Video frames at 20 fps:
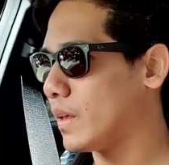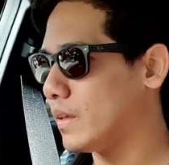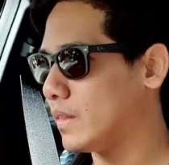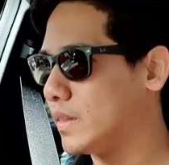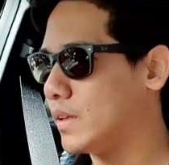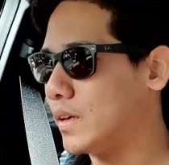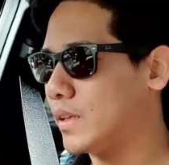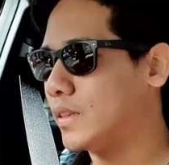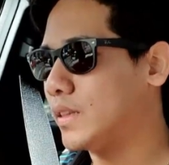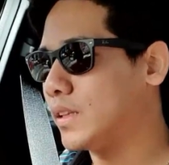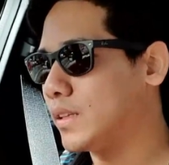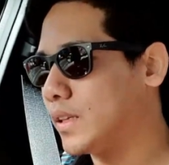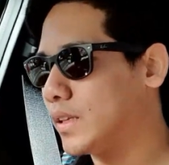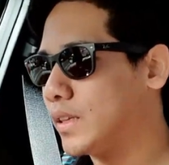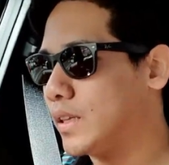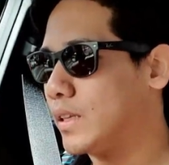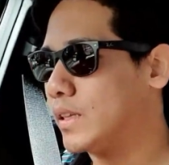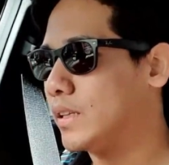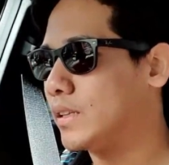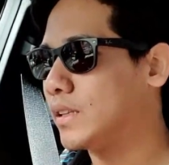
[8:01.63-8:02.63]

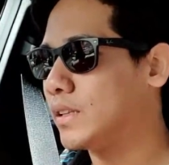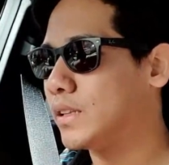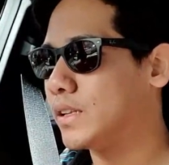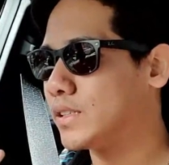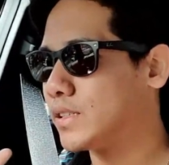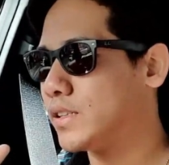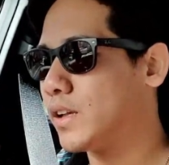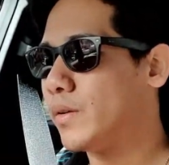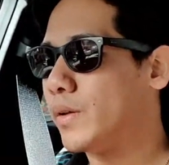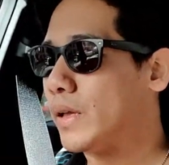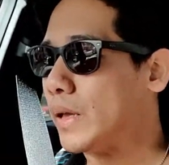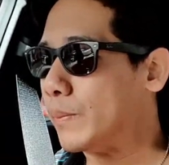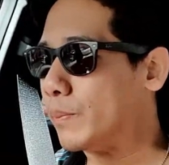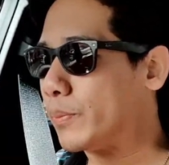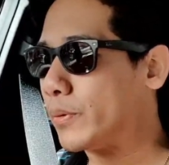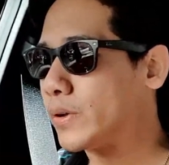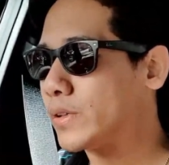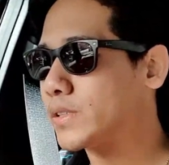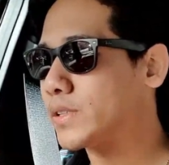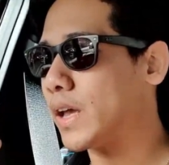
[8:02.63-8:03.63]
the steering
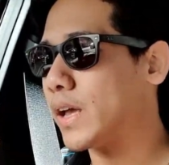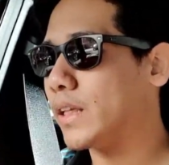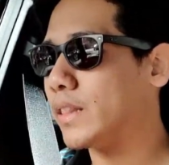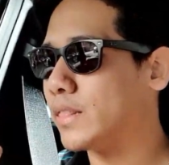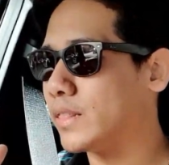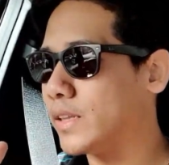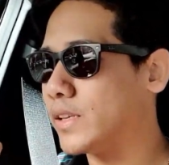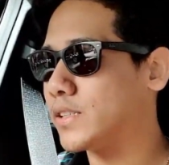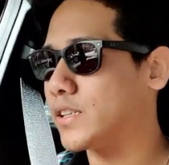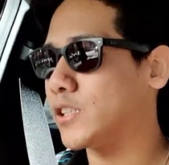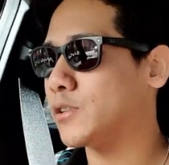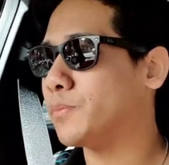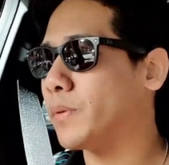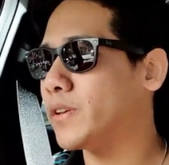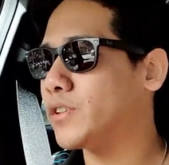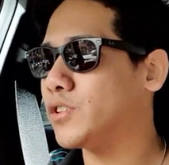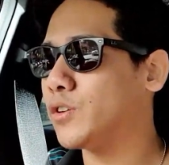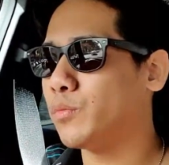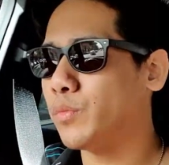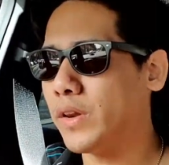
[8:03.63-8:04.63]
inputs and the
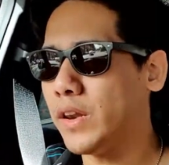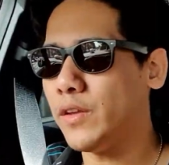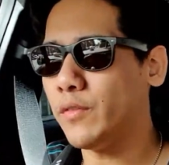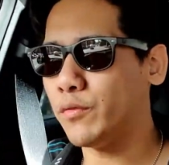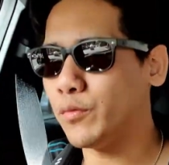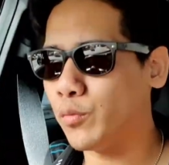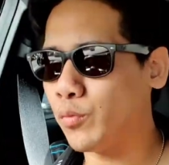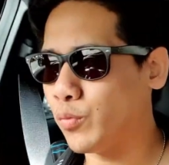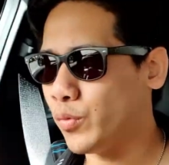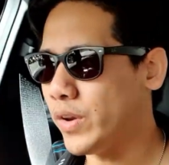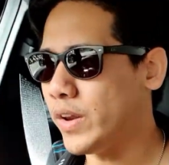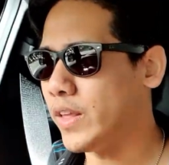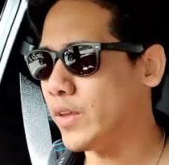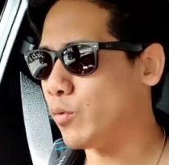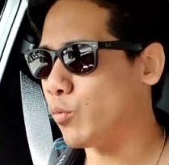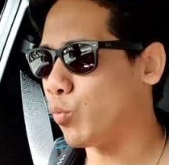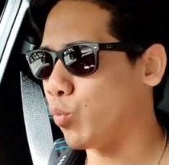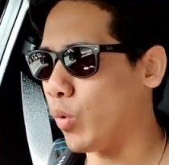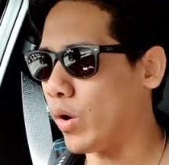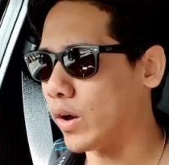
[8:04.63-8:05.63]
suspension really
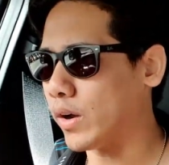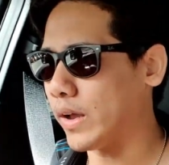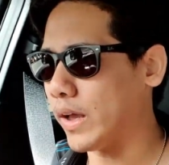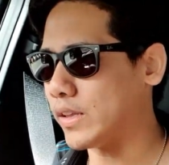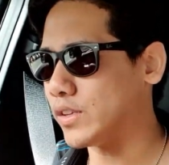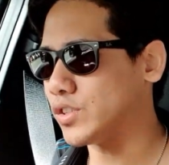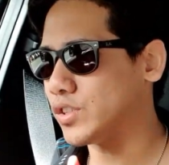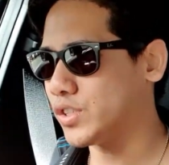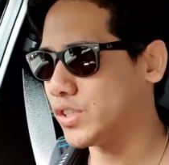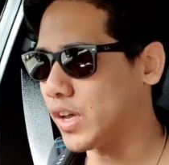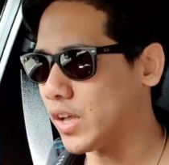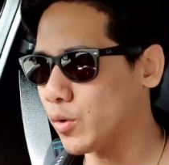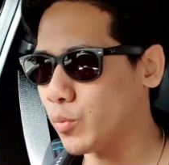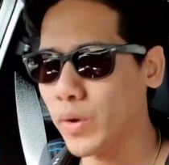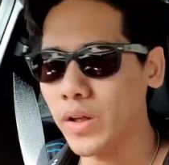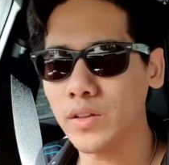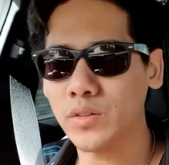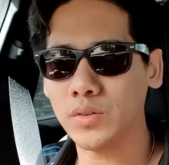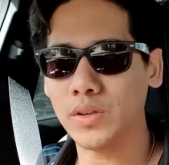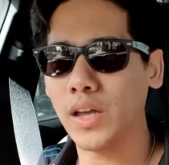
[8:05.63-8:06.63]
work and gel
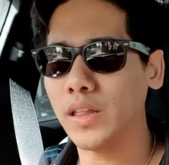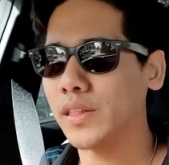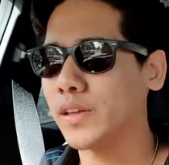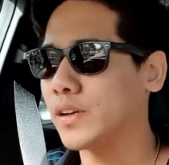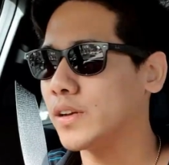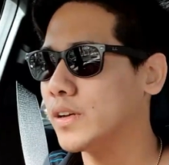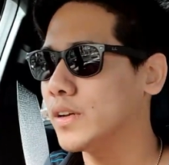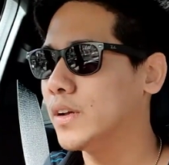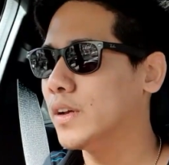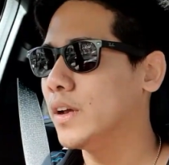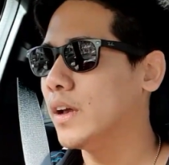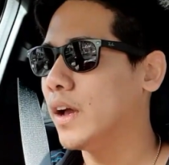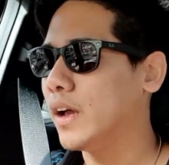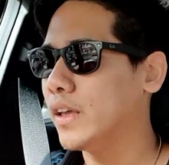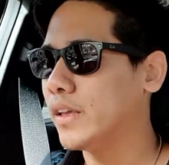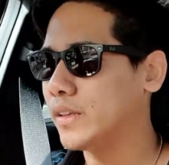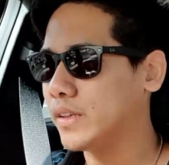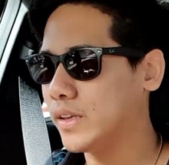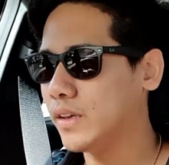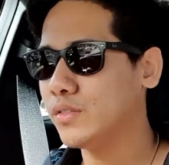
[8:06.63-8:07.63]
well together.
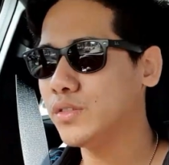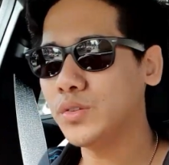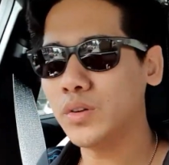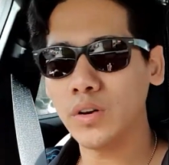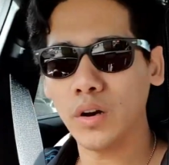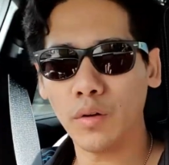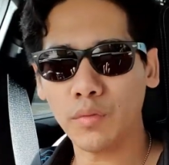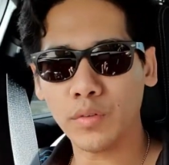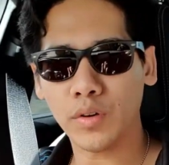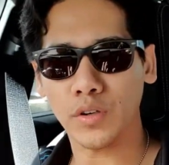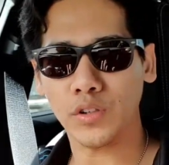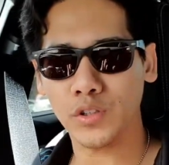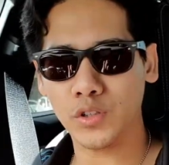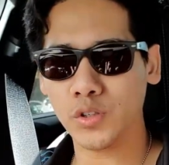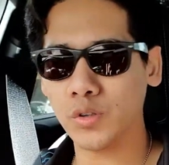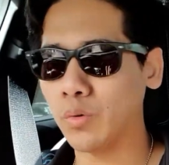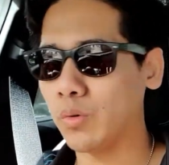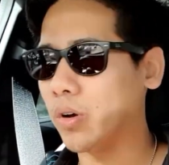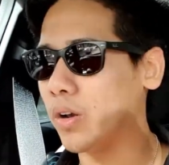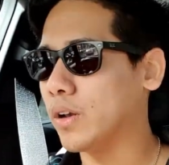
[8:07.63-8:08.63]
It gives you a lot of
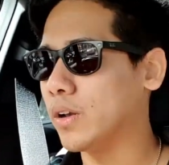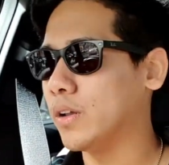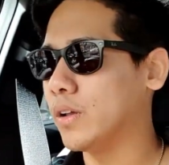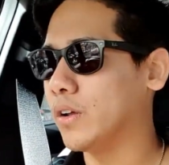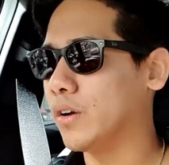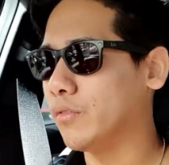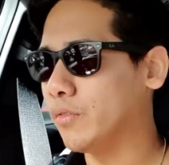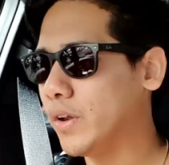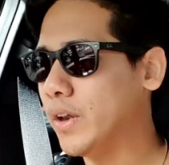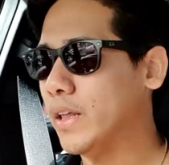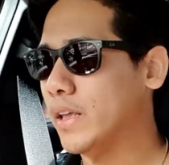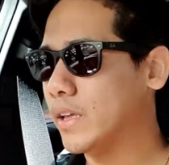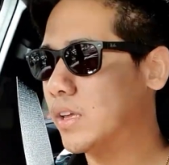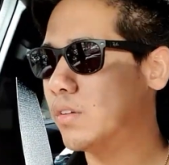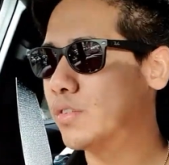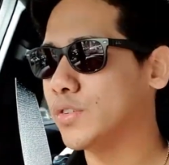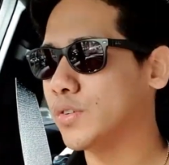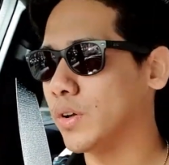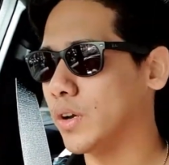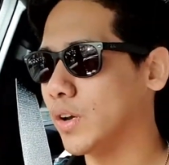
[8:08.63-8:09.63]
control. Really
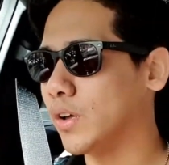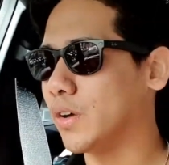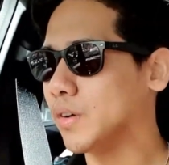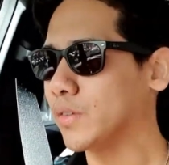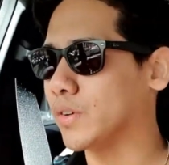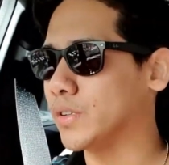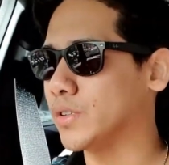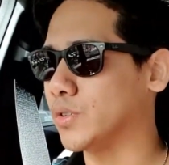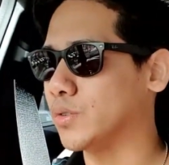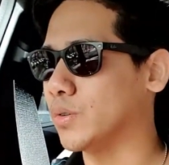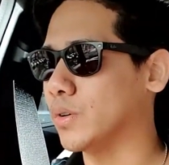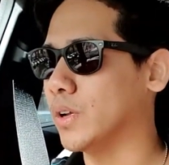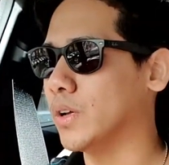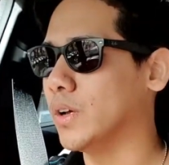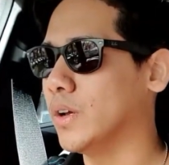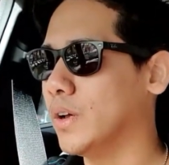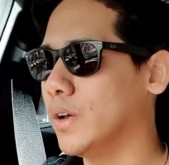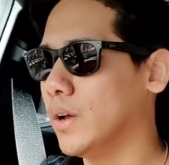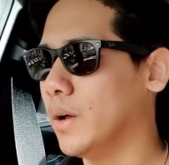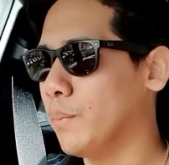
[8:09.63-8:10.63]
gives you a lot of control.
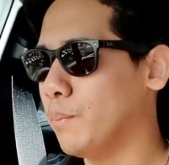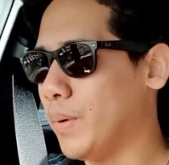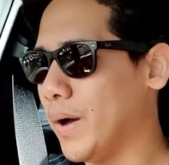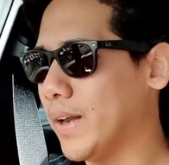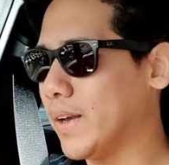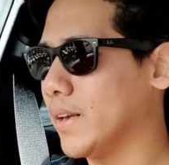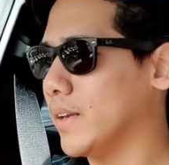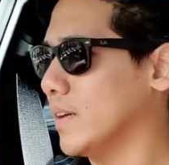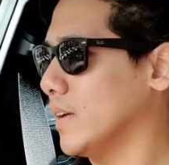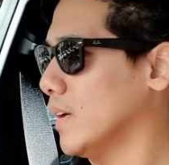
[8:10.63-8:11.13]
But